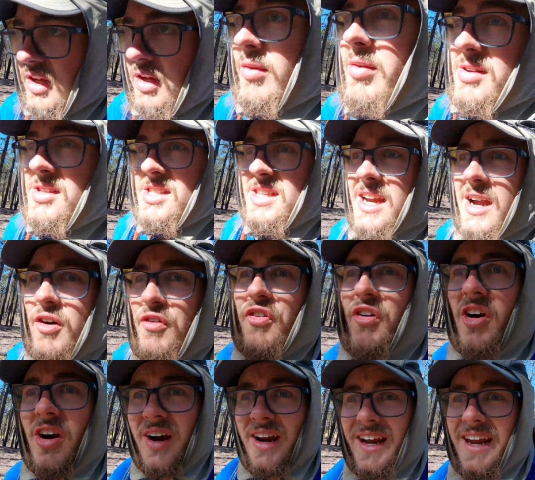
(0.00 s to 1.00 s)
We'll see how
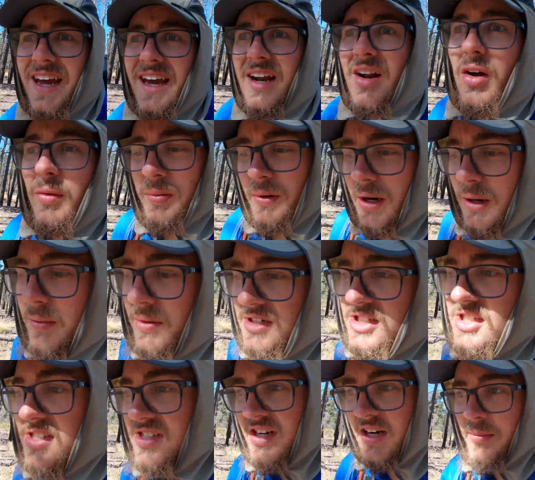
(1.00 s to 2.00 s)
far I get. I'll probably
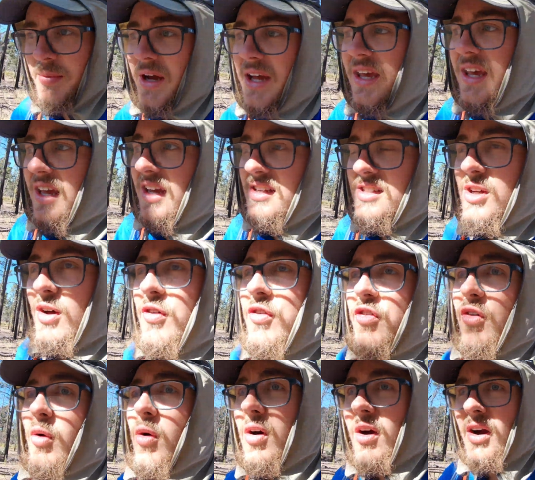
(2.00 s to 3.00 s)
just end up hiking until
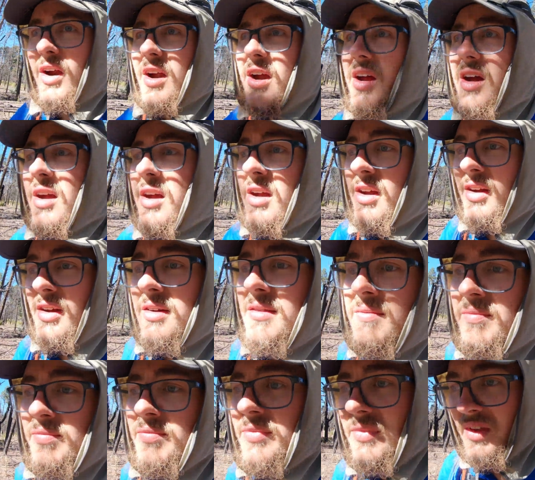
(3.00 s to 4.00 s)
4
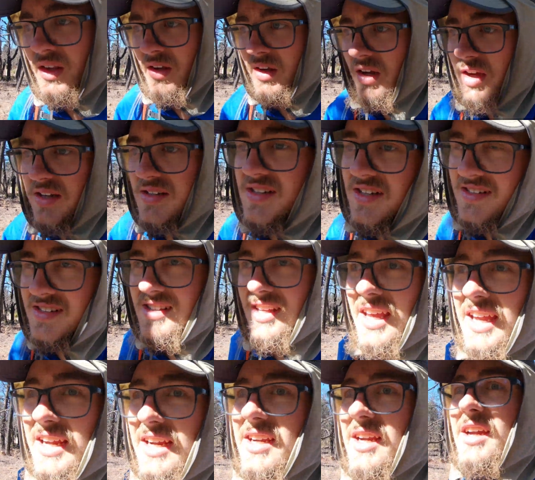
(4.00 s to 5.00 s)
because it's
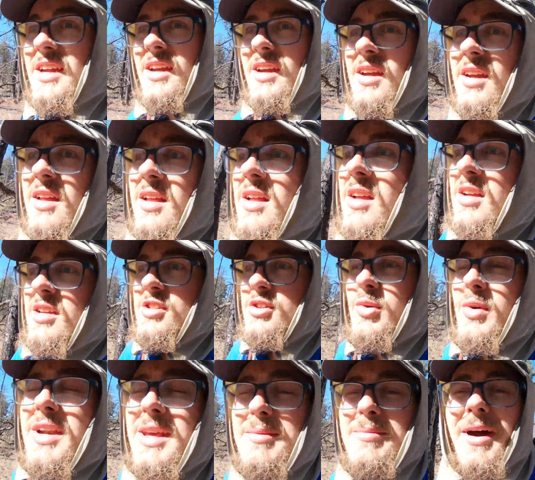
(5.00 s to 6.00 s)
like
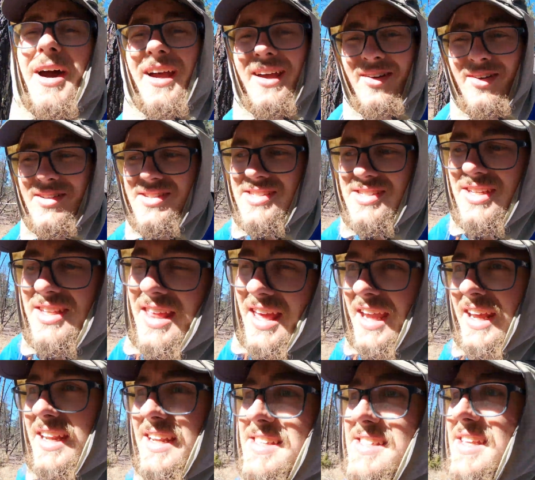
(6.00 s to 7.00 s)
20 miles to the
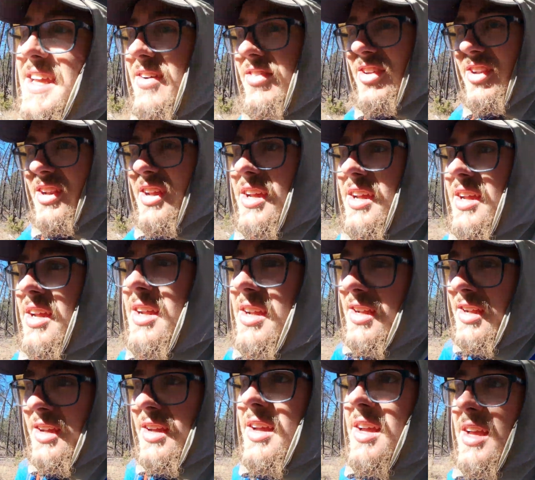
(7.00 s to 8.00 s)
87,
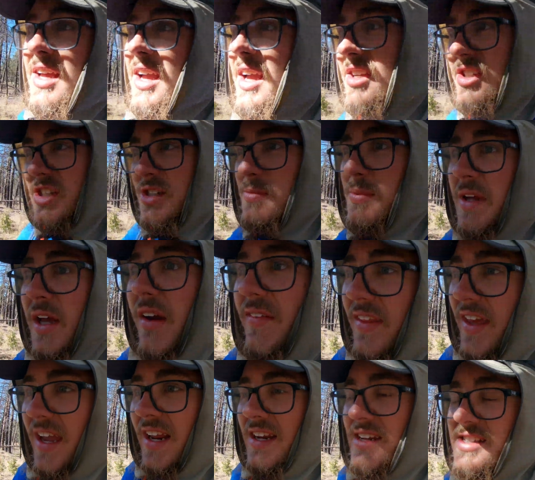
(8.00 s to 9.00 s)
and just beyond
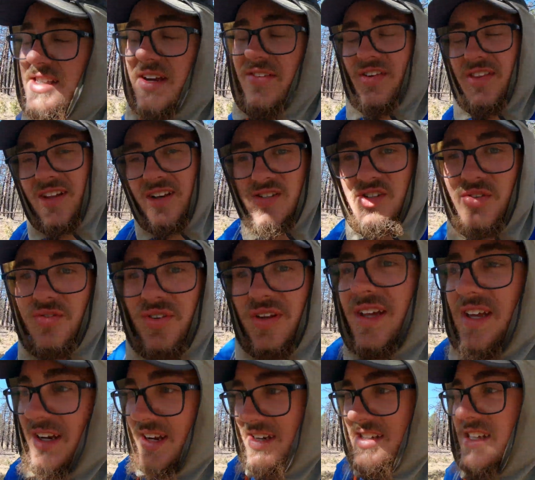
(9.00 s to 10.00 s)
the 87 there's a
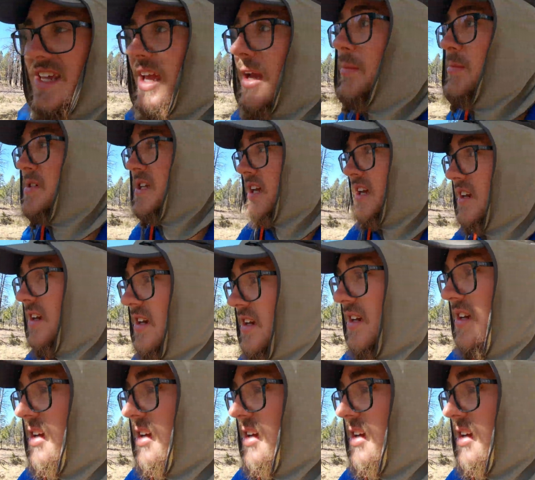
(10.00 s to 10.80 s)
really nice campsite,